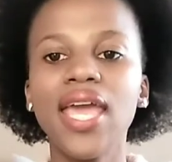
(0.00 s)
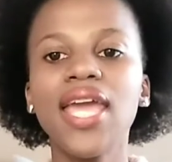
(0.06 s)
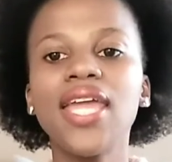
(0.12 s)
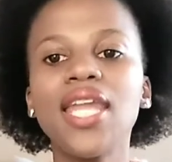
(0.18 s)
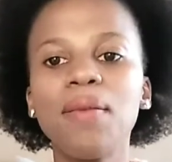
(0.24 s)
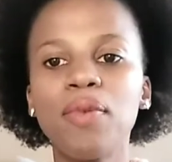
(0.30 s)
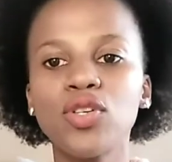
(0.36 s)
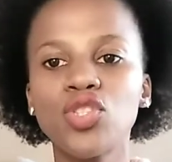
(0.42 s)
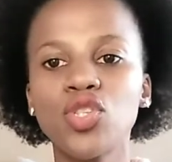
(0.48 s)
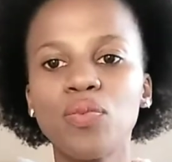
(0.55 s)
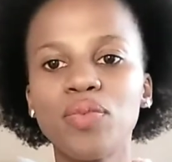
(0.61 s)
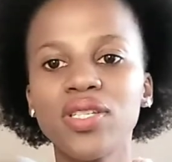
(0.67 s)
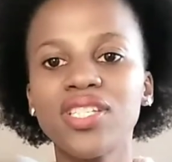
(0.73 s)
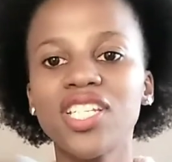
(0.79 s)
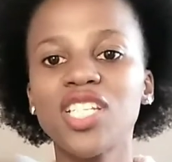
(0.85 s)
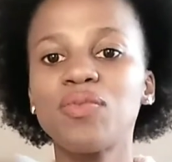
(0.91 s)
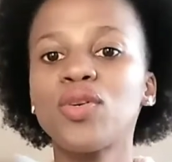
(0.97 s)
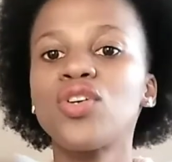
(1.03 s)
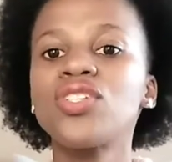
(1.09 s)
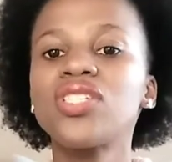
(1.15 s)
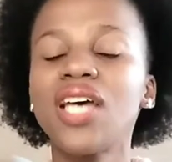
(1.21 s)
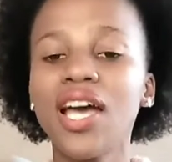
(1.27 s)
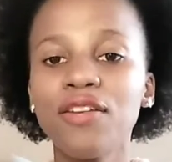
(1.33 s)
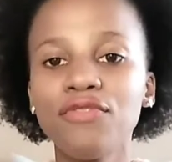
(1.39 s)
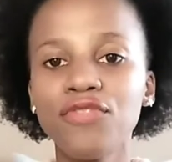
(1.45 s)
and about your business,
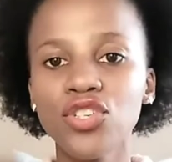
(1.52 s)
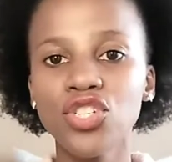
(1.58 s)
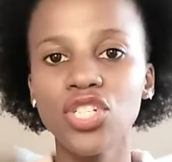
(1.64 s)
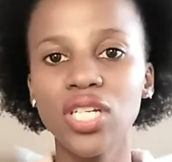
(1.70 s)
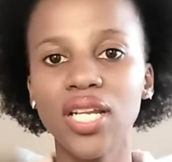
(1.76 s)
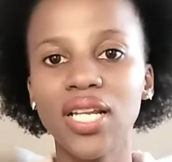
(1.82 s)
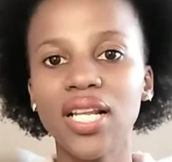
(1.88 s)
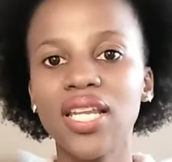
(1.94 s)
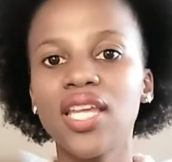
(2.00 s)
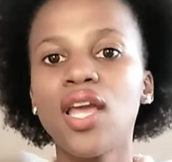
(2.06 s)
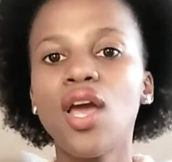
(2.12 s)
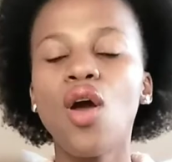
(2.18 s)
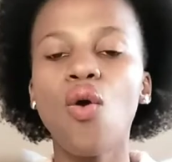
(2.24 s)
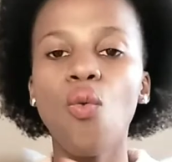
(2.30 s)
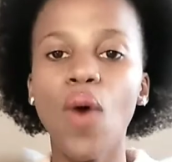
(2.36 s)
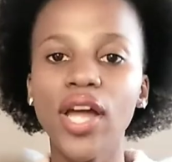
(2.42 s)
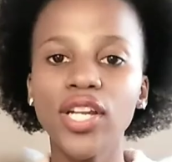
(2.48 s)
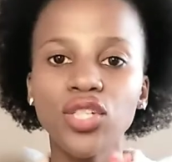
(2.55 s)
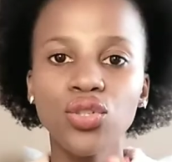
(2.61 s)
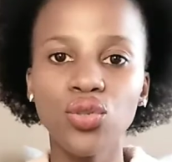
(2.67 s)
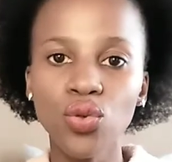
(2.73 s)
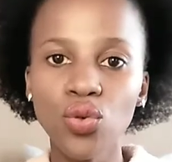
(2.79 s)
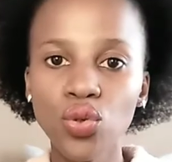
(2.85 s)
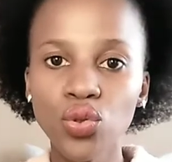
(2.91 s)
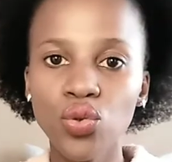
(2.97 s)
because unfortunately what
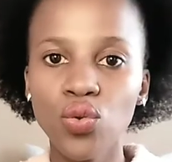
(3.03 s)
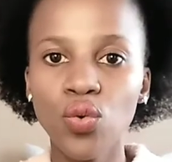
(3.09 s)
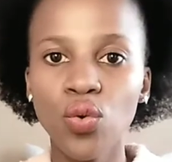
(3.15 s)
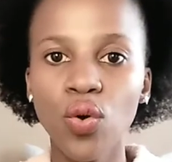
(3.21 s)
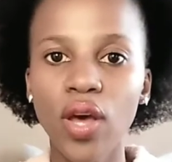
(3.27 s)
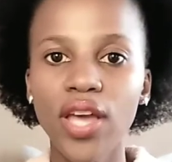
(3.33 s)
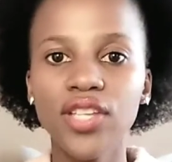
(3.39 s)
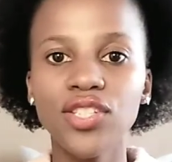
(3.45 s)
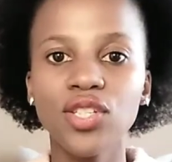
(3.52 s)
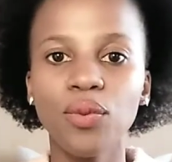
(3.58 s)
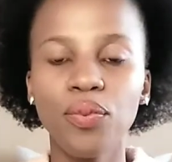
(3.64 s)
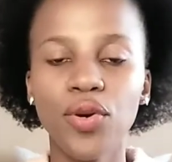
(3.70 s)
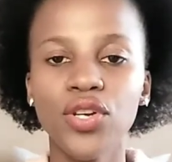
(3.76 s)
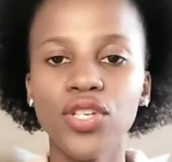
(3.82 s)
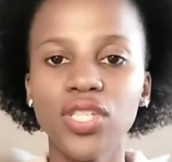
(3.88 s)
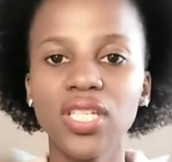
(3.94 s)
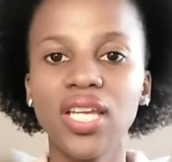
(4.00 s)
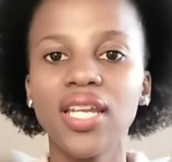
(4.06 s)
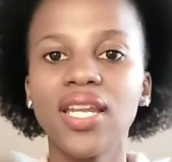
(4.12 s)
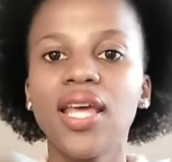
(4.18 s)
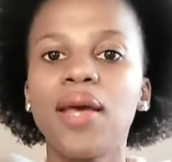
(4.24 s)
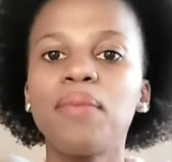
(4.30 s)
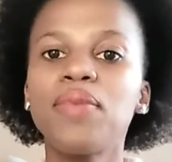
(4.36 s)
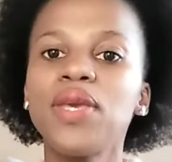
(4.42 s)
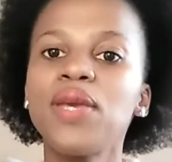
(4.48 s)
you do as a person,
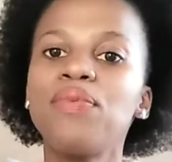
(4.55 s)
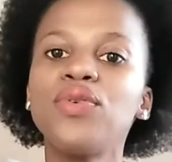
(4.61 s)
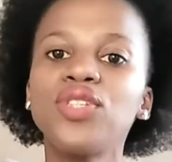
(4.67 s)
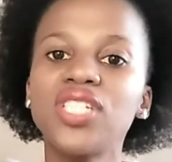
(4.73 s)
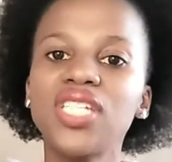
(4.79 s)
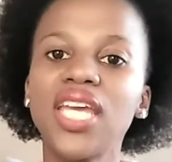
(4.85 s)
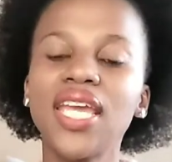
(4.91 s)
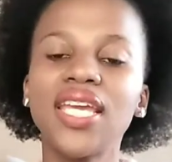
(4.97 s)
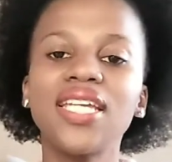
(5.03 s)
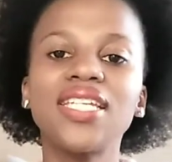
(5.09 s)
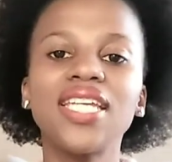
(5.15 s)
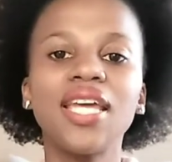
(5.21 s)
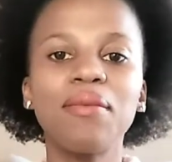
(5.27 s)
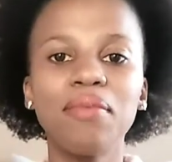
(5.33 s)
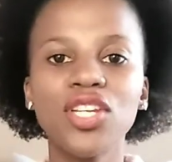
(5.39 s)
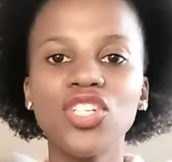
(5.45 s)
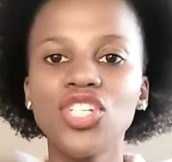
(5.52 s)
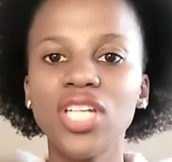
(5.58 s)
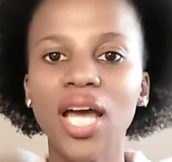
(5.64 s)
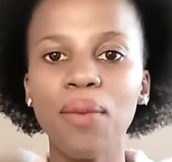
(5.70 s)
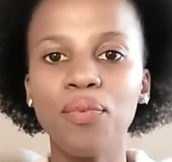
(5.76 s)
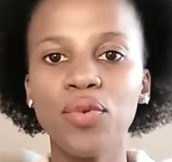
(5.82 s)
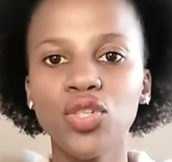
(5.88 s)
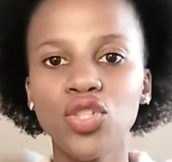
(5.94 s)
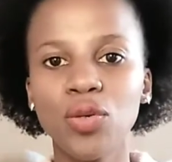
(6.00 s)
people take it and match it
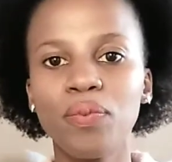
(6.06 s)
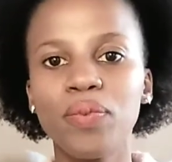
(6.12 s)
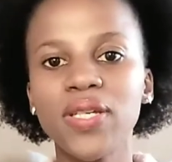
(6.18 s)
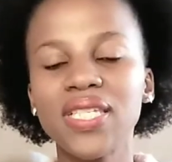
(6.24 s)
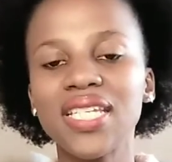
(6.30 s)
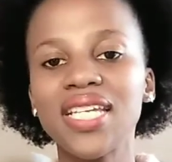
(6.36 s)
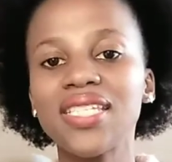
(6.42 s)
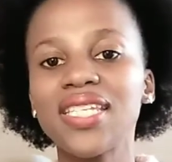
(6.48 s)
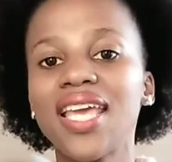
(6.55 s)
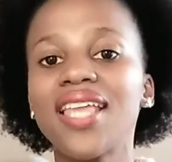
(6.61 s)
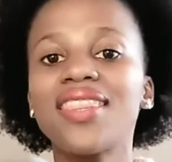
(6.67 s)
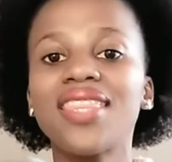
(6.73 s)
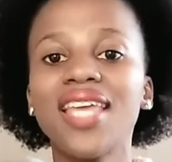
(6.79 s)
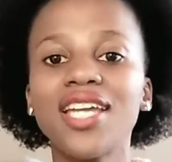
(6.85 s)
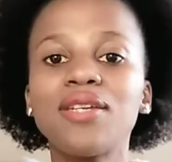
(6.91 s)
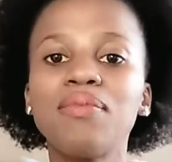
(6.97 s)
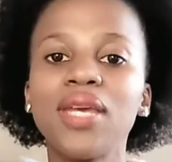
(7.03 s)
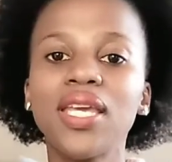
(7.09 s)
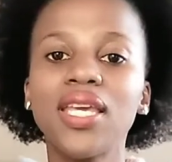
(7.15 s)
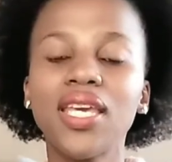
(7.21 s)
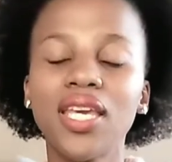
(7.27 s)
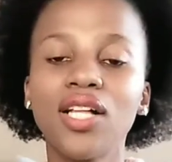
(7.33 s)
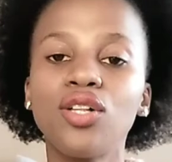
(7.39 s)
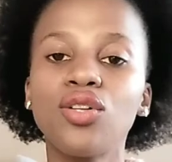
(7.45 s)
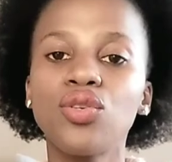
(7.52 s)
up with your business, and that may
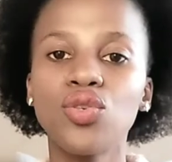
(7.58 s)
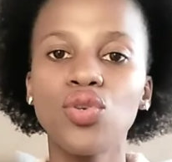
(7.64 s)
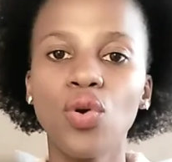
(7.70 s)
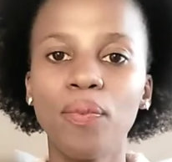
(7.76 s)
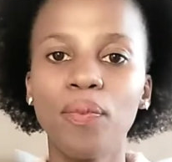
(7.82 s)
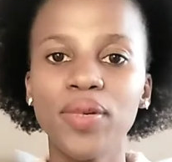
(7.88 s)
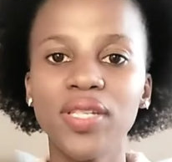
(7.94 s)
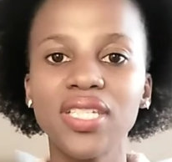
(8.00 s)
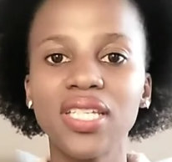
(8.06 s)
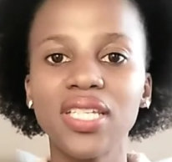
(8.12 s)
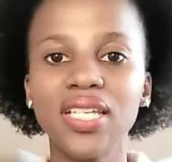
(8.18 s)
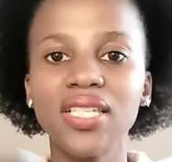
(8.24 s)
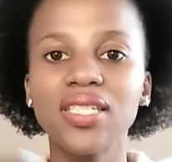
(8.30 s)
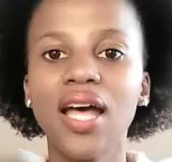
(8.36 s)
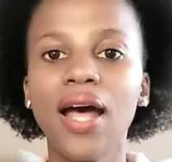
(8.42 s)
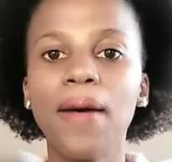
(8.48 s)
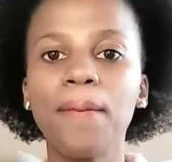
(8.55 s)
kill your business